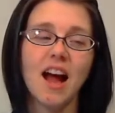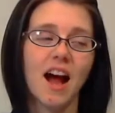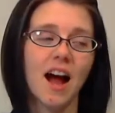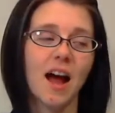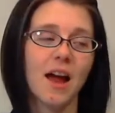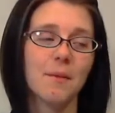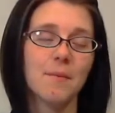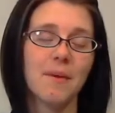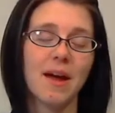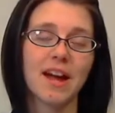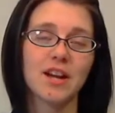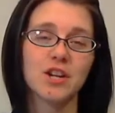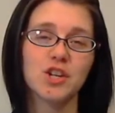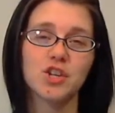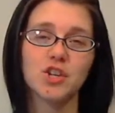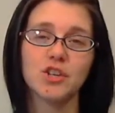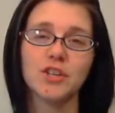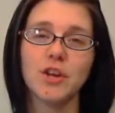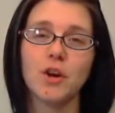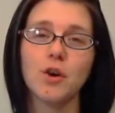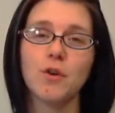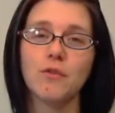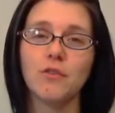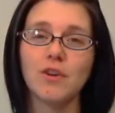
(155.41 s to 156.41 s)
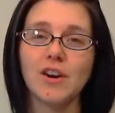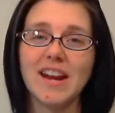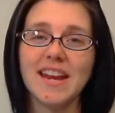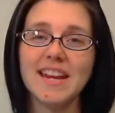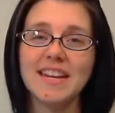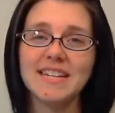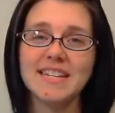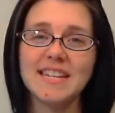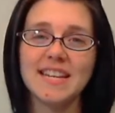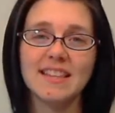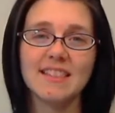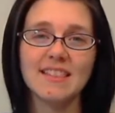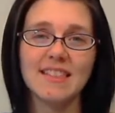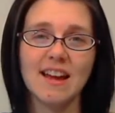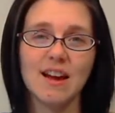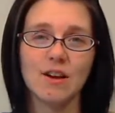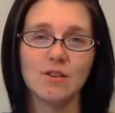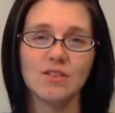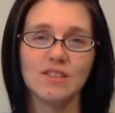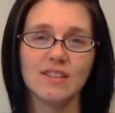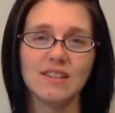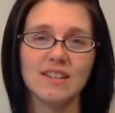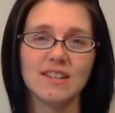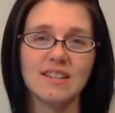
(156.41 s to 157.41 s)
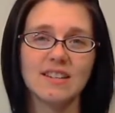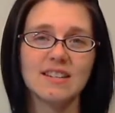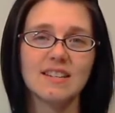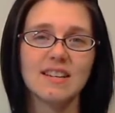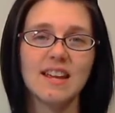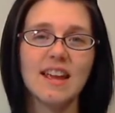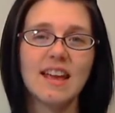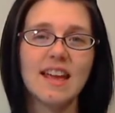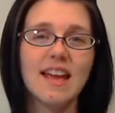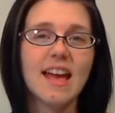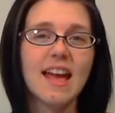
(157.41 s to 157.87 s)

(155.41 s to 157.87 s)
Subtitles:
I'm actually over 18,000